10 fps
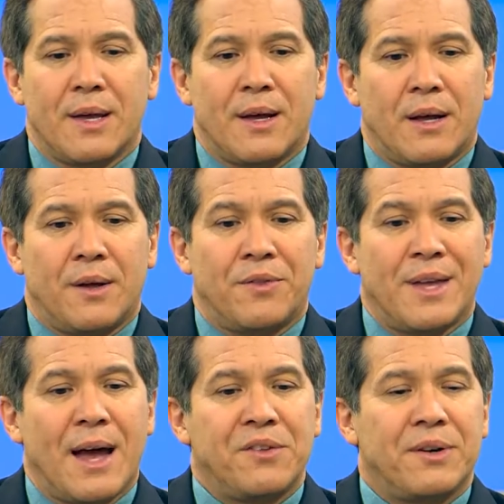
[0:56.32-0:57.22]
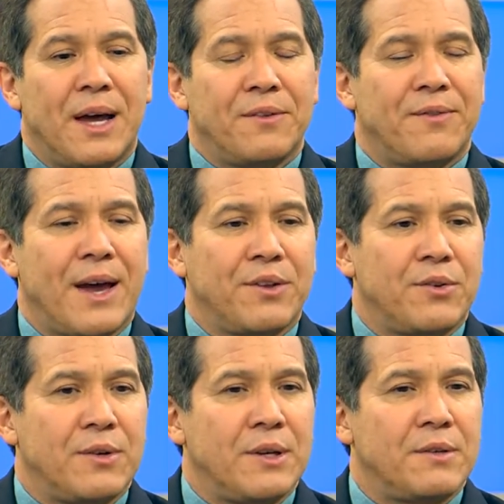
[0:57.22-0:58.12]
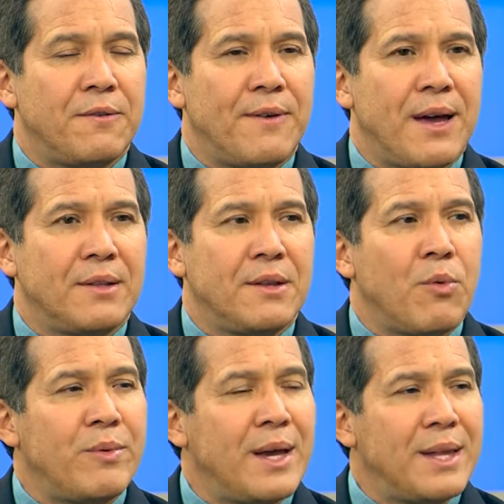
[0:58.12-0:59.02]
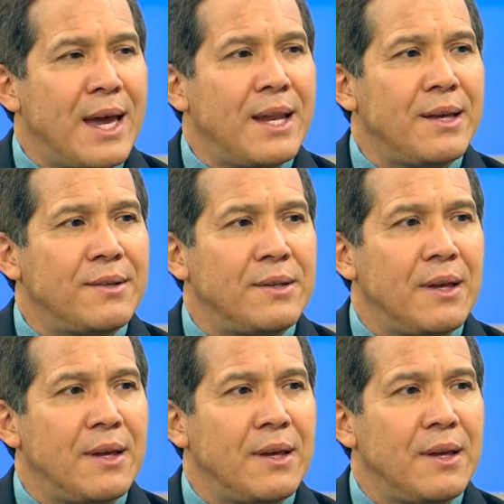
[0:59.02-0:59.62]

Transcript: The underlying factor is the fact that when we get headaches,